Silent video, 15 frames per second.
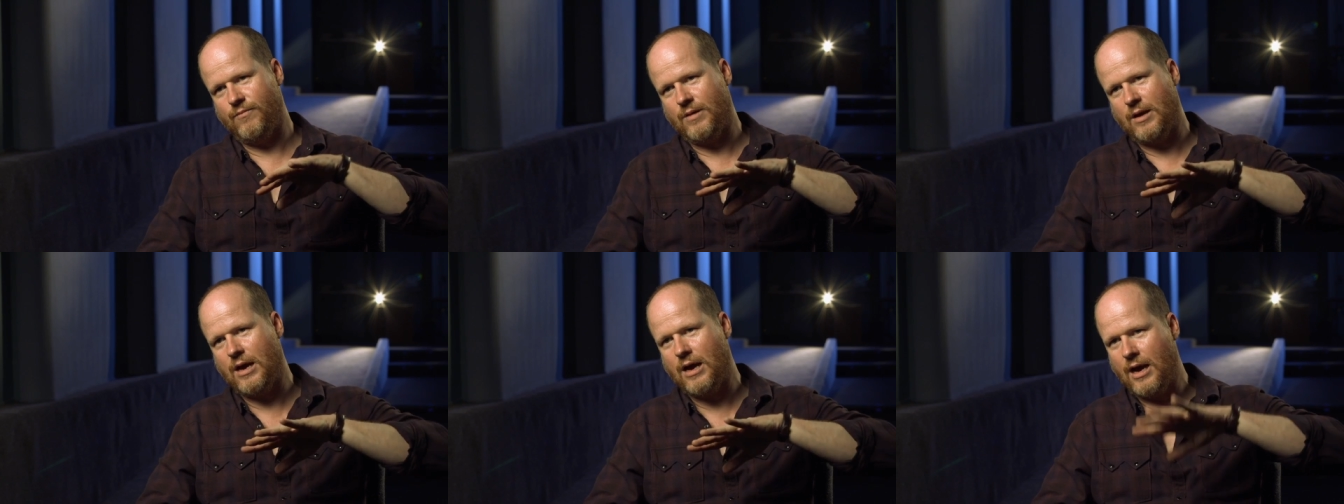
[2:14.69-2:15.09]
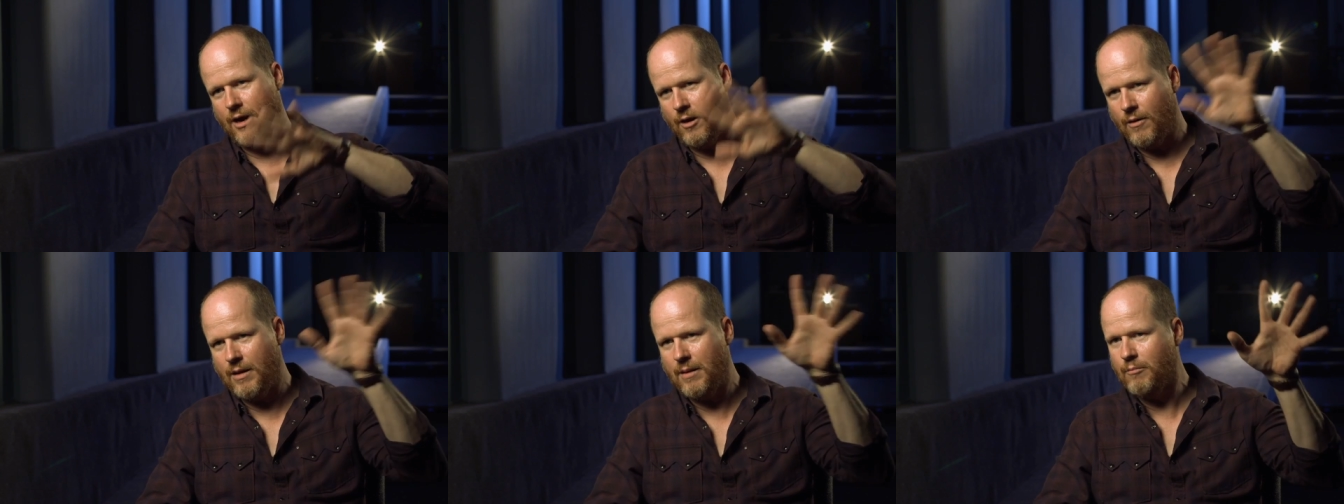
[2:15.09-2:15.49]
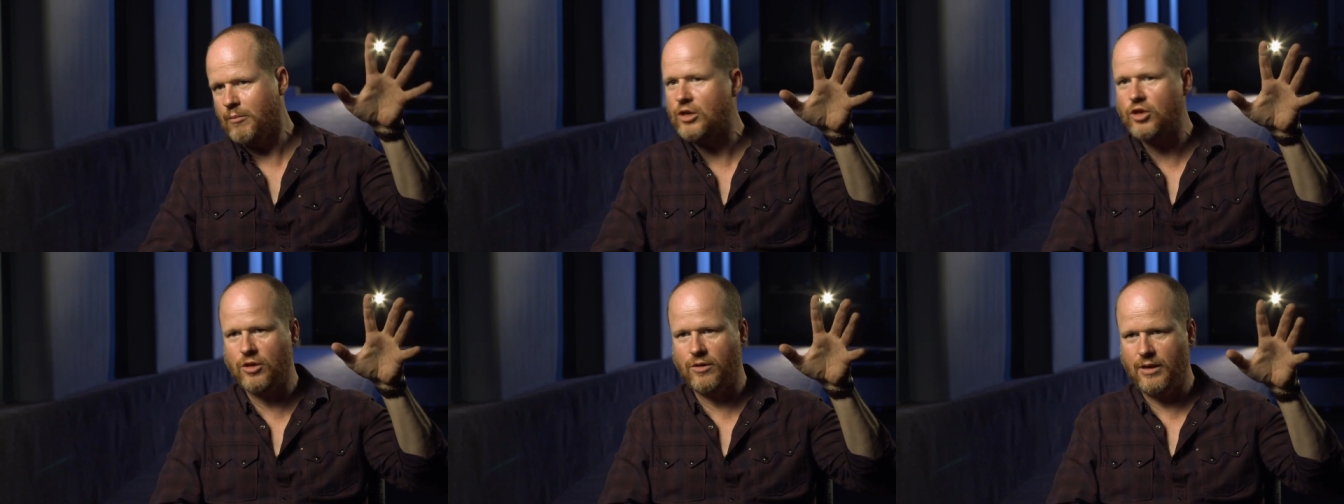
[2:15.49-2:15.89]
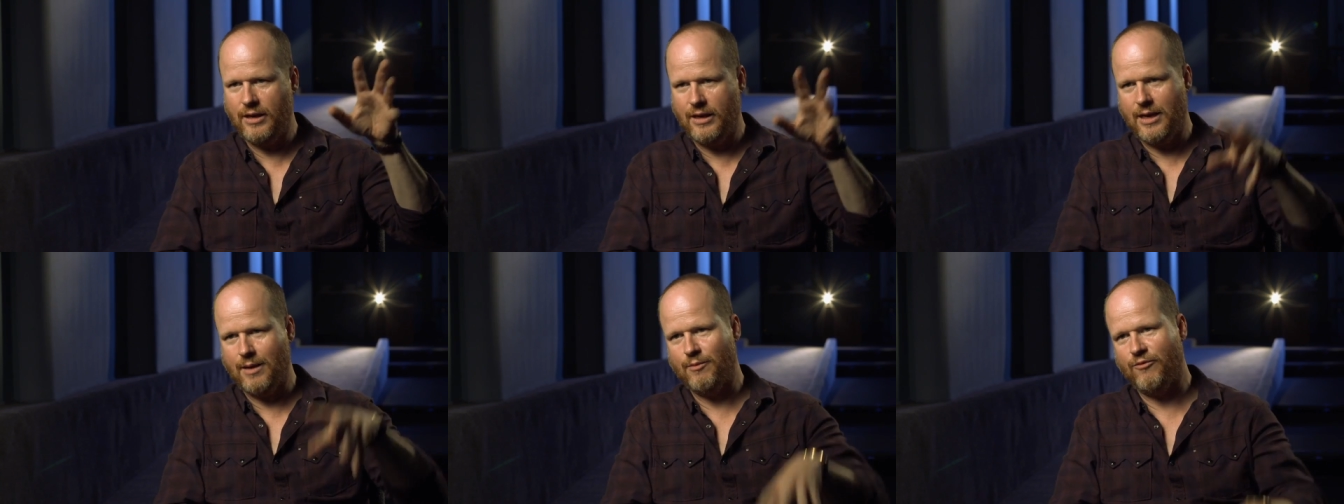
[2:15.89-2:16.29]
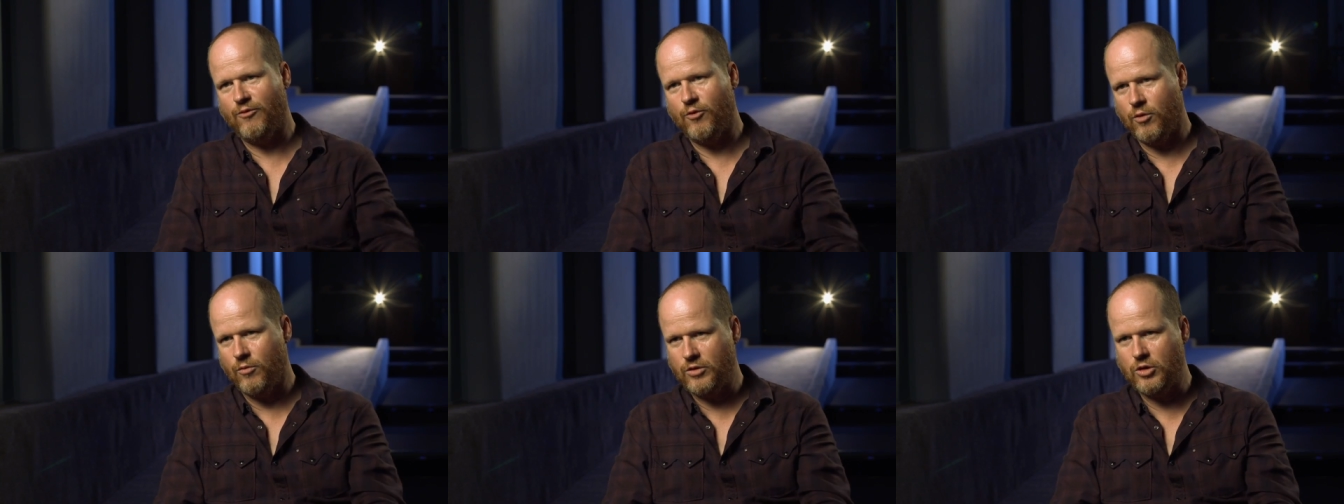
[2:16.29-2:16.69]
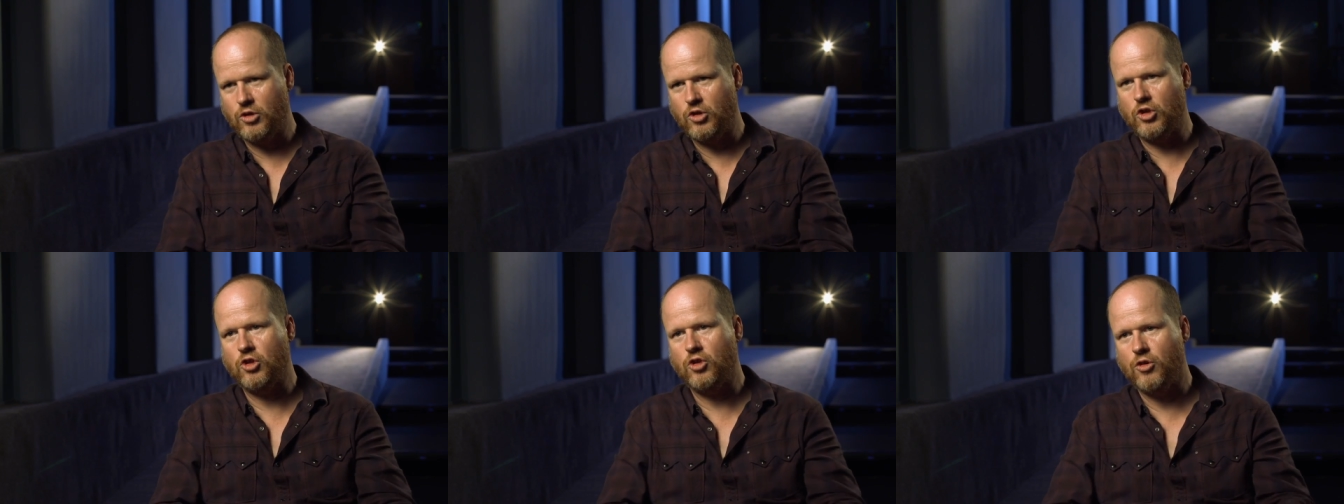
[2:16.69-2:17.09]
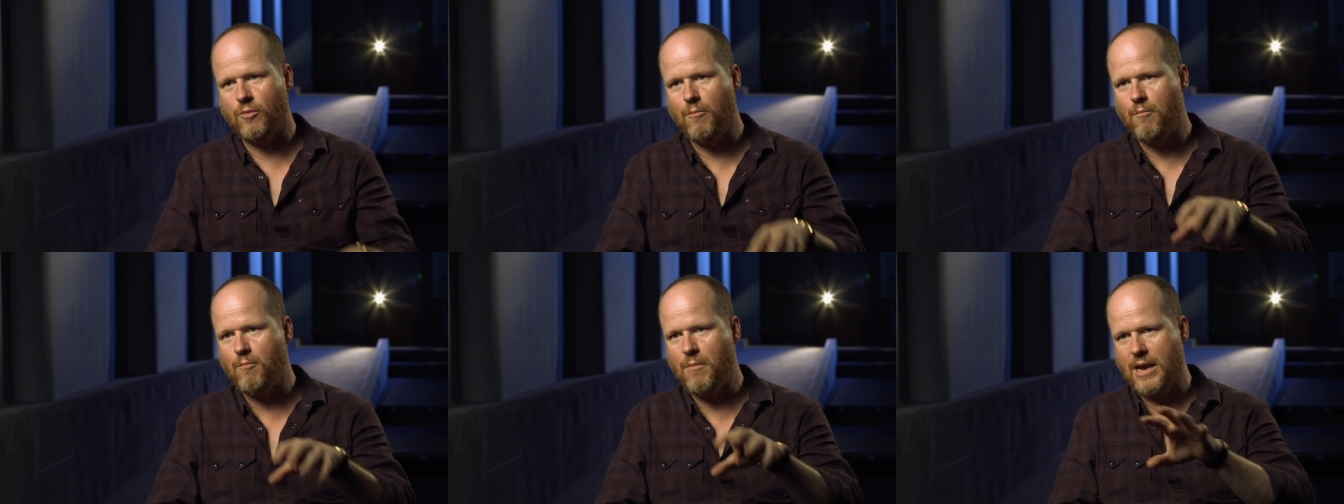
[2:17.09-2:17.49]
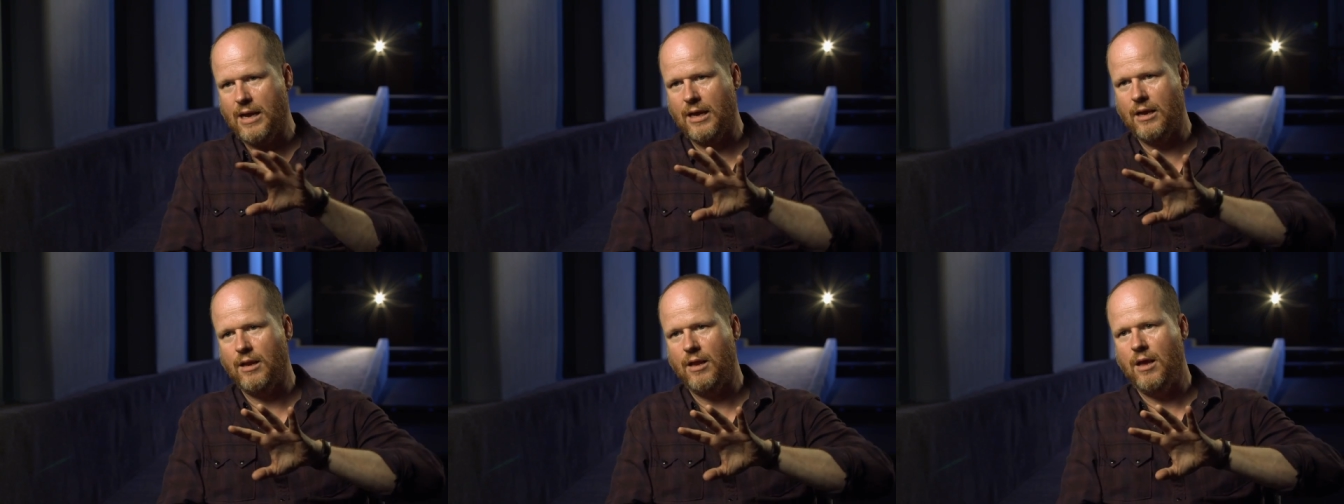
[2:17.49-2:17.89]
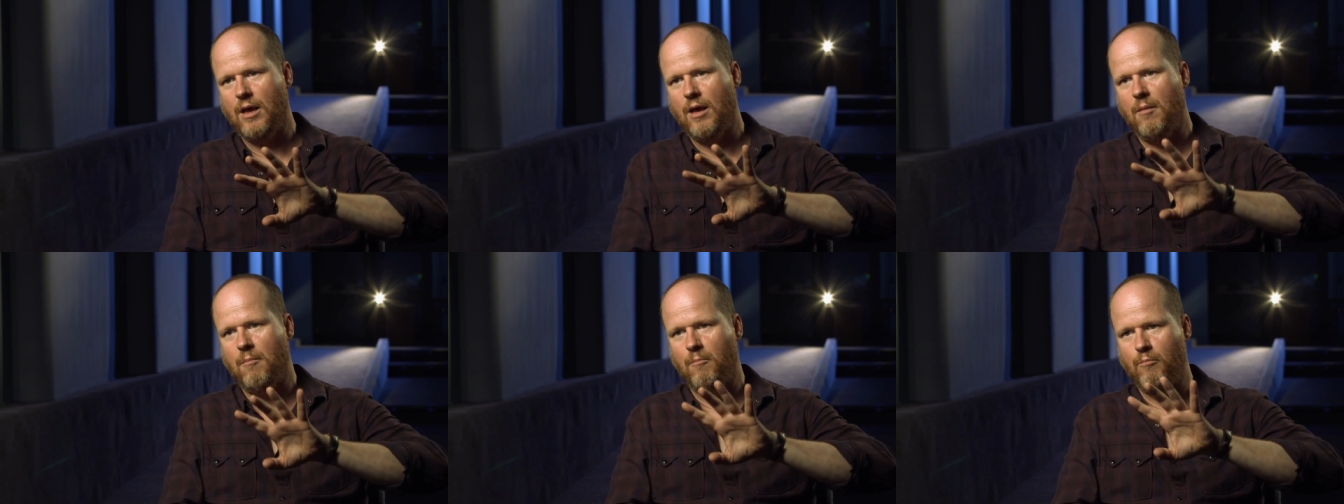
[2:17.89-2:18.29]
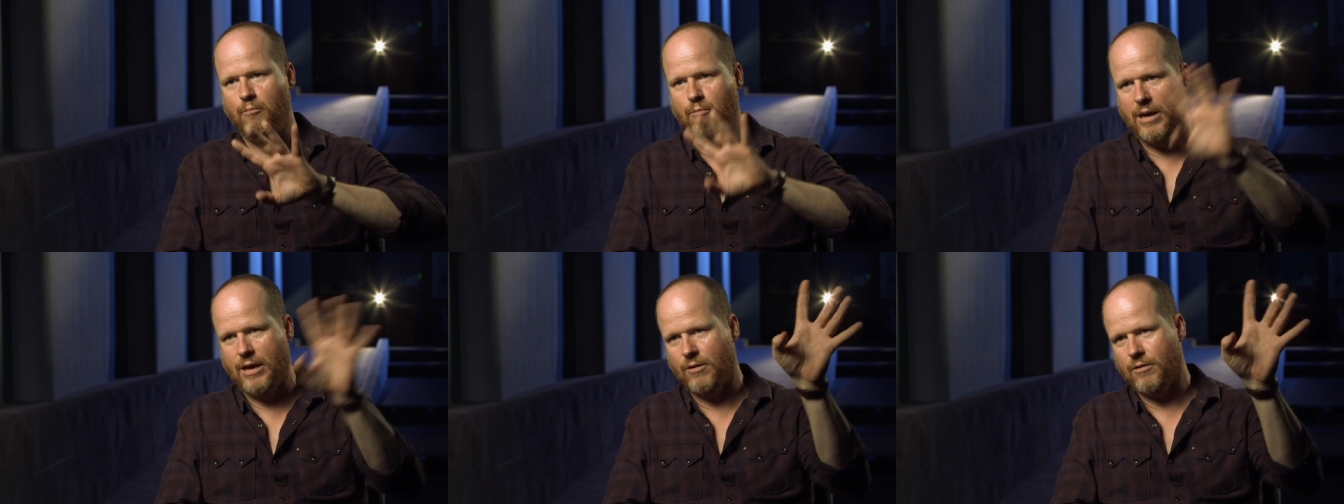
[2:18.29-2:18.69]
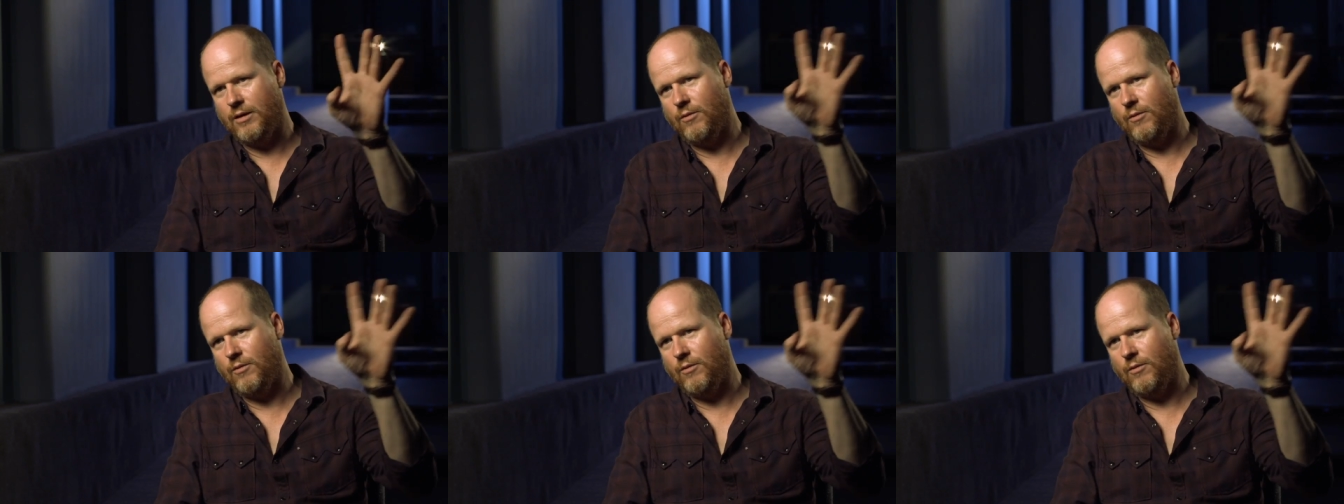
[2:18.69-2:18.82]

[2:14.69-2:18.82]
higher ambition than he had before, which is just to make it better.